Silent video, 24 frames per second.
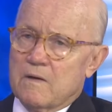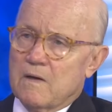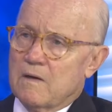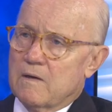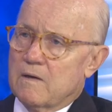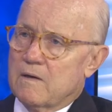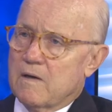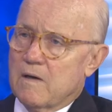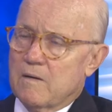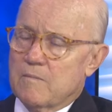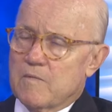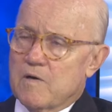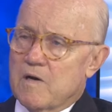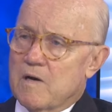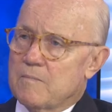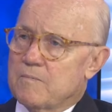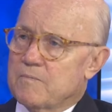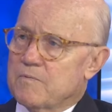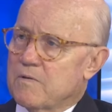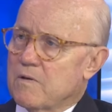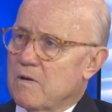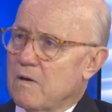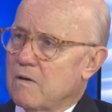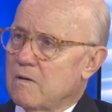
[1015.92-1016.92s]
coming up
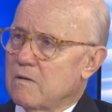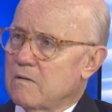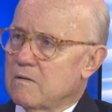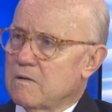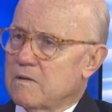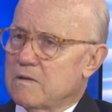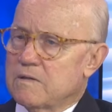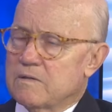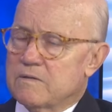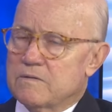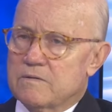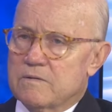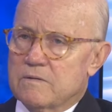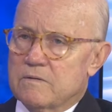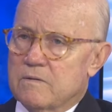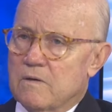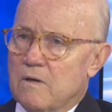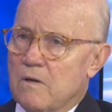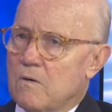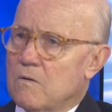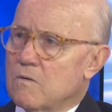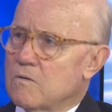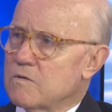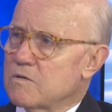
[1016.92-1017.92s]
with all these
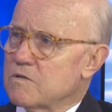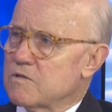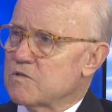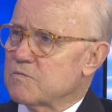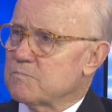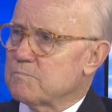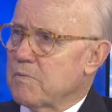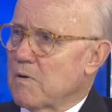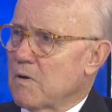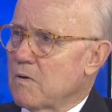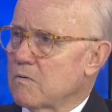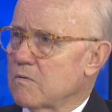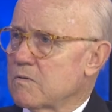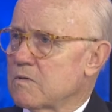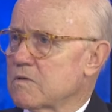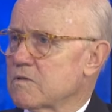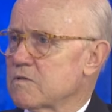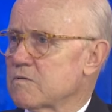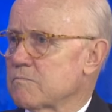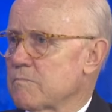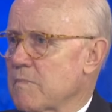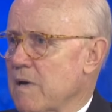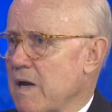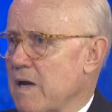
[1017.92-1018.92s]
hocus
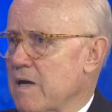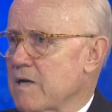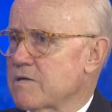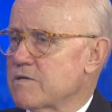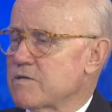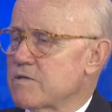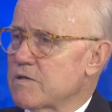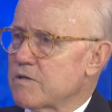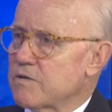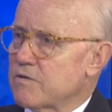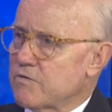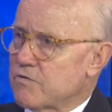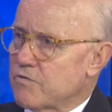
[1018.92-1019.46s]
pocus magic